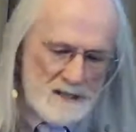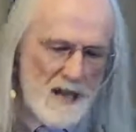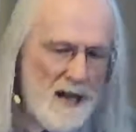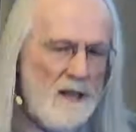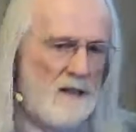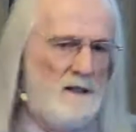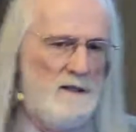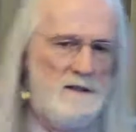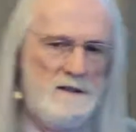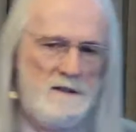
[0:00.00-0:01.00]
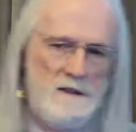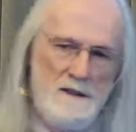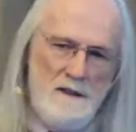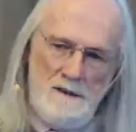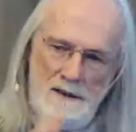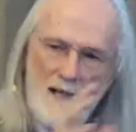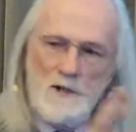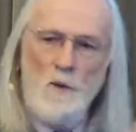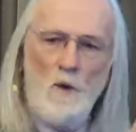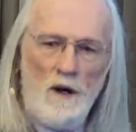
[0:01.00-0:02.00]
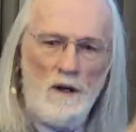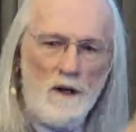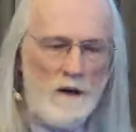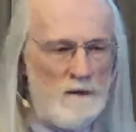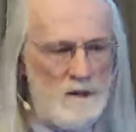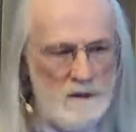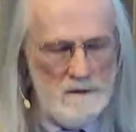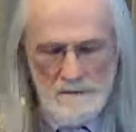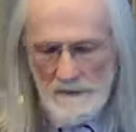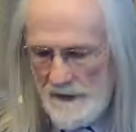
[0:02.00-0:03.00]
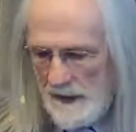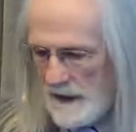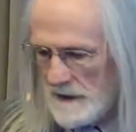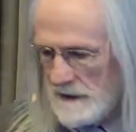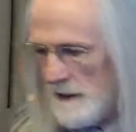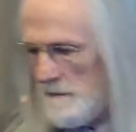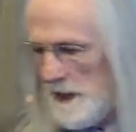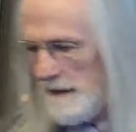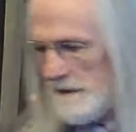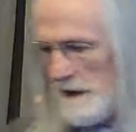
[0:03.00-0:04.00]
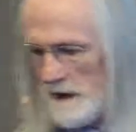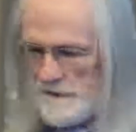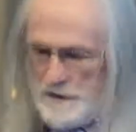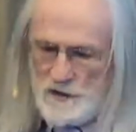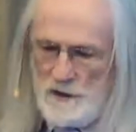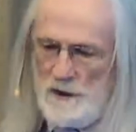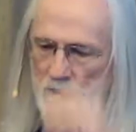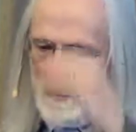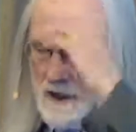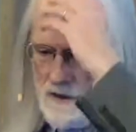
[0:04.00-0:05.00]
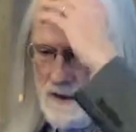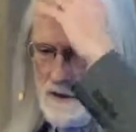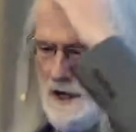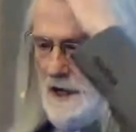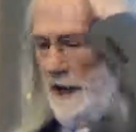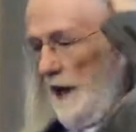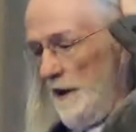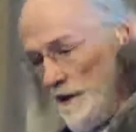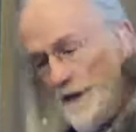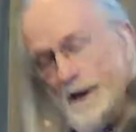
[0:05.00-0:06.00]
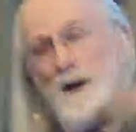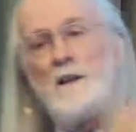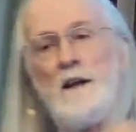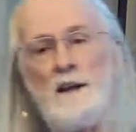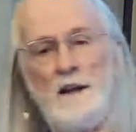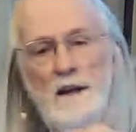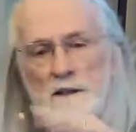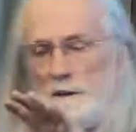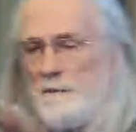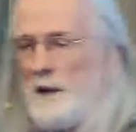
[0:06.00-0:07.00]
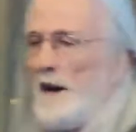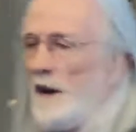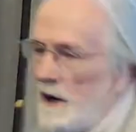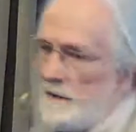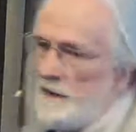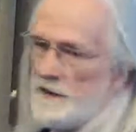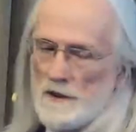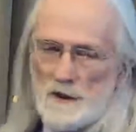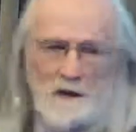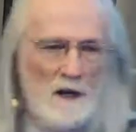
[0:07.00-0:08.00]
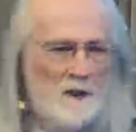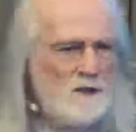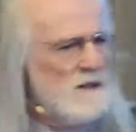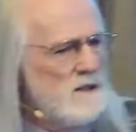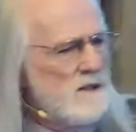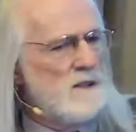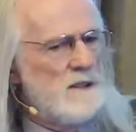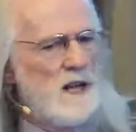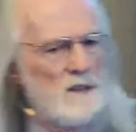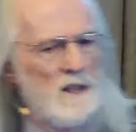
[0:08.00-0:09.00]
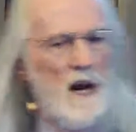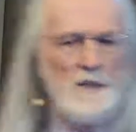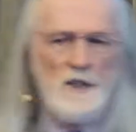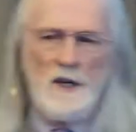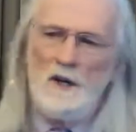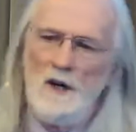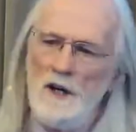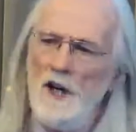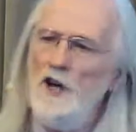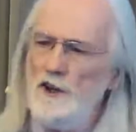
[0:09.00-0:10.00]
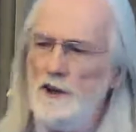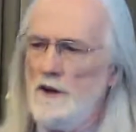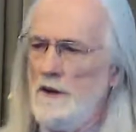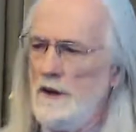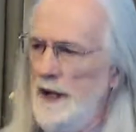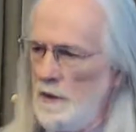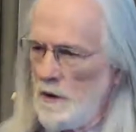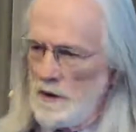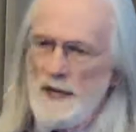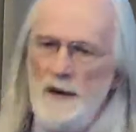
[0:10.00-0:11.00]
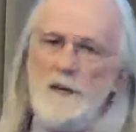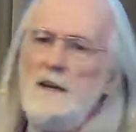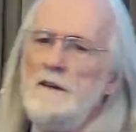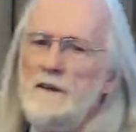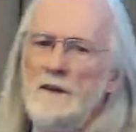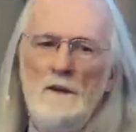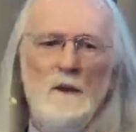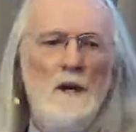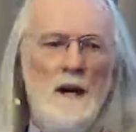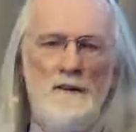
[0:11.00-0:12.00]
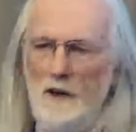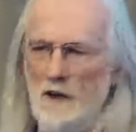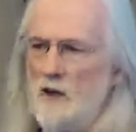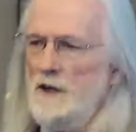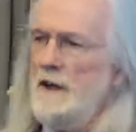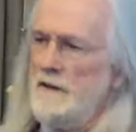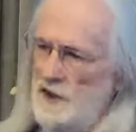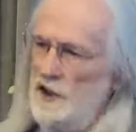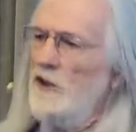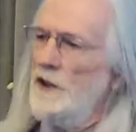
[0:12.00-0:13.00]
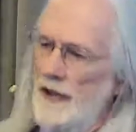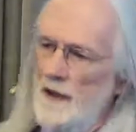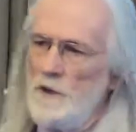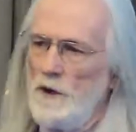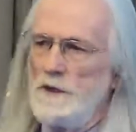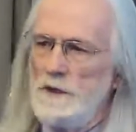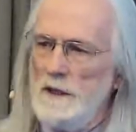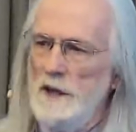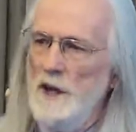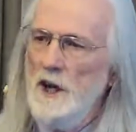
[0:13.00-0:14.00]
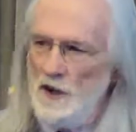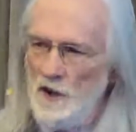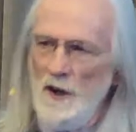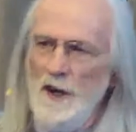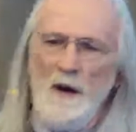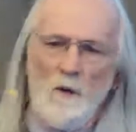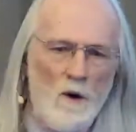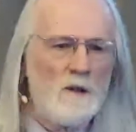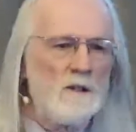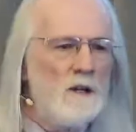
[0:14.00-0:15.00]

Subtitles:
data, that's one of the things about artificial intelligence. Another thing that is about artificial intelligence is this technology called neural networks. How many of you have heard of neural networks? Neural networks